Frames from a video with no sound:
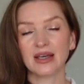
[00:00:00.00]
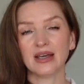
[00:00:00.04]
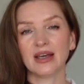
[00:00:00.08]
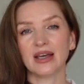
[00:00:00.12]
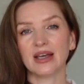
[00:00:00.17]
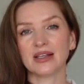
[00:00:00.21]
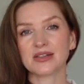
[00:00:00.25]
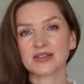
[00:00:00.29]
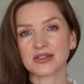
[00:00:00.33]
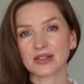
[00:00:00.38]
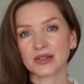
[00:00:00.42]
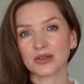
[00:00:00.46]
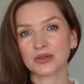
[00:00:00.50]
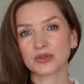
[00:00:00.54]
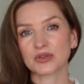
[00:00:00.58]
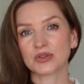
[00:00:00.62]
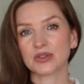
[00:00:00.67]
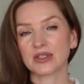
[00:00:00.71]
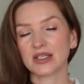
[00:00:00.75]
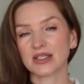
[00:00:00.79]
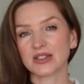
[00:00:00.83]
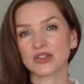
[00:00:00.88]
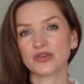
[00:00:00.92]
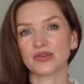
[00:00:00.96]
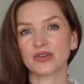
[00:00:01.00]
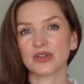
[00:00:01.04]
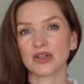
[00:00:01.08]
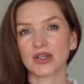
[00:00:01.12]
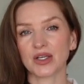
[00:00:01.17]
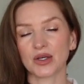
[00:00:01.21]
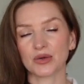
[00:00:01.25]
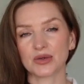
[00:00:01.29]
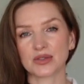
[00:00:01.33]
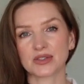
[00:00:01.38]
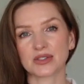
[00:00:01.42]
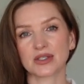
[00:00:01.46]
And so today's
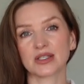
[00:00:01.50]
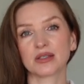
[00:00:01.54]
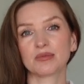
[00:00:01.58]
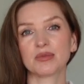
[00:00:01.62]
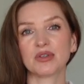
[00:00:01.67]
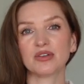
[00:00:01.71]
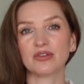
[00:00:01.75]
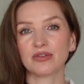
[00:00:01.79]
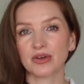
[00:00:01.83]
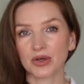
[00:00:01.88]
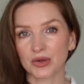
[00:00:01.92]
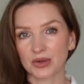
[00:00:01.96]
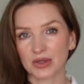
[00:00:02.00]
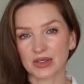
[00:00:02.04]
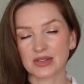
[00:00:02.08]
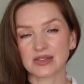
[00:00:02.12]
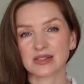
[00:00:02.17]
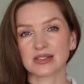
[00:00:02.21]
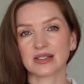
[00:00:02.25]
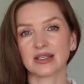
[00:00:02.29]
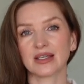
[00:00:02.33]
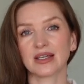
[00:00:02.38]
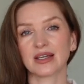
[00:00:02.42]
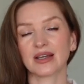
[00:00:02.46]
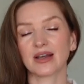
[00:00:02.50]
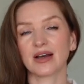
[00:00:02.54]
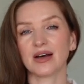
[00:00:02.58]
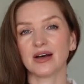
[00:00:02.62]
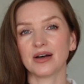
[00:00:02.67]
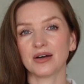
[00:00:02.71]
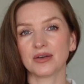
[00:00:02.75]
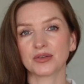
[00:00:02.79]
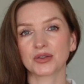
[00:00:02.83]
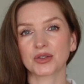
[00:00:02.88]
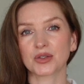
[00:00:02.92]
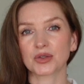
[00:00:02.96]
video is going to be focusing
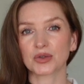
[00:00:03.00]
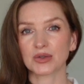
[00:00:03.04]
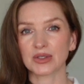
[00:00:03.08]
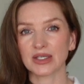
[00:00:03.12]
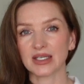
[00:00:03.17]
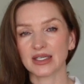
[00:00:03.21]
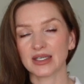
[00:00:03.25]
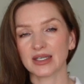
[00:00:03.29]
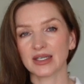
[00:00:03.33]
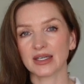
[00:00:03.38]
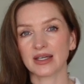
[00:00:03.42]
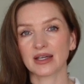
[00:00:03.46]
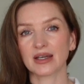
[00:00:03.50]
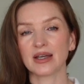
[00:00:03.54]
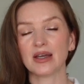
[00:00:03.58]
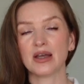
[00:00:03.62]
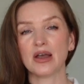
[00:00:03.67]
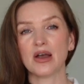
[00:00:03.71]
on creating